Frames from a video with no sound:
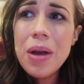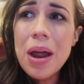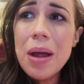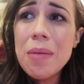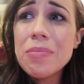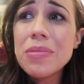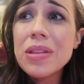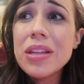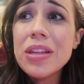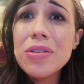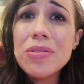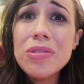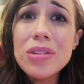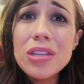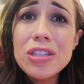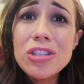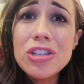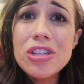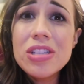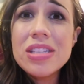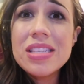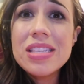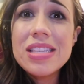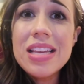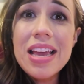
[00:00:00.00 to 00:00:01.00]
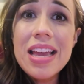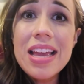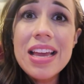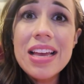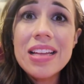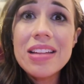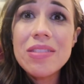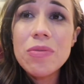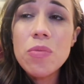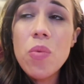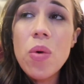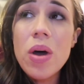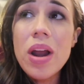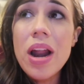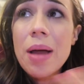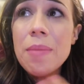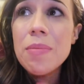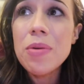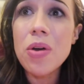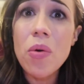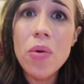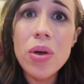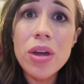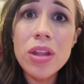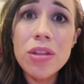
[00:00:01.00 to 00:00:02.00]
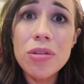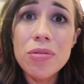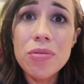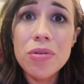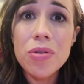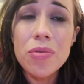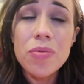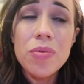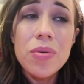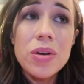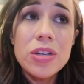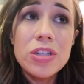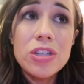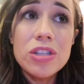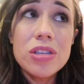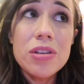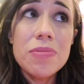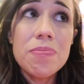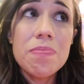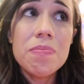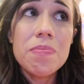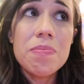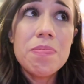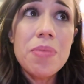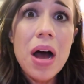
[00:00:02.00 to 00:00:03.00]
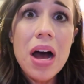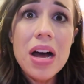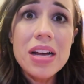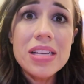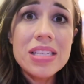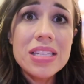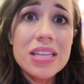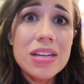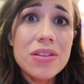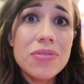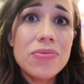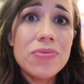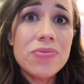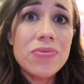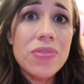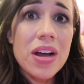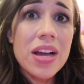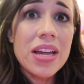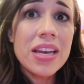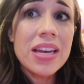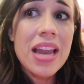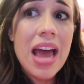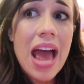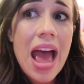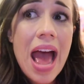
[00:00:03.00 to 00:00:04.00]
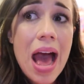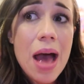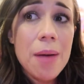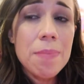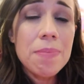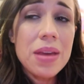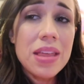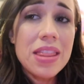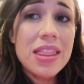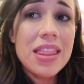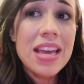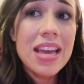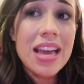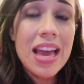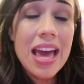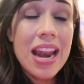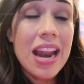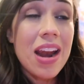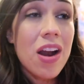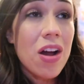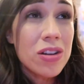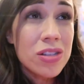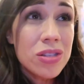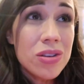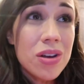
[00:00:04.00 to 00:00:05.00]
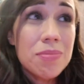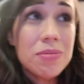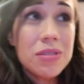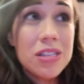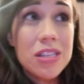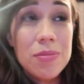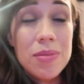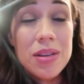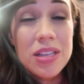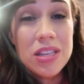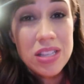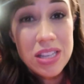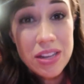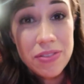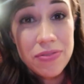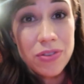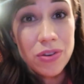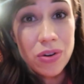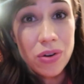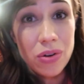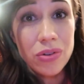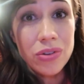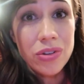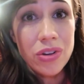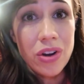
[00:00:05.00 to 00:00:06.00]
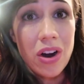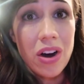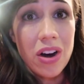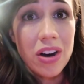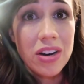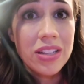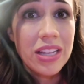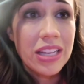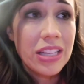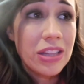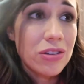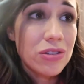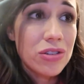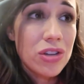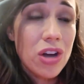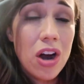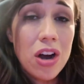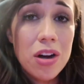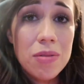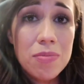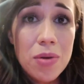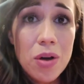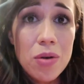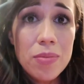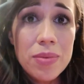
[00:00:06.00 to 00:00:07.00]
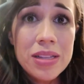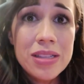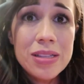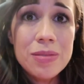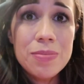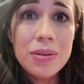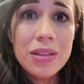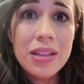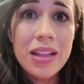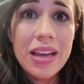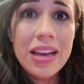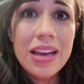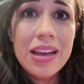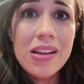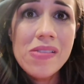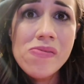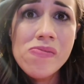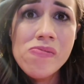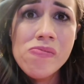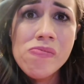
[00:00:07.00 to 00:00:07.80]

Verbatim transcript: I'm literally just saying what I'm going through, which is a positive, fun, happy thing. And it also happens to be difficult and hard. Like, there's hard moments, but like,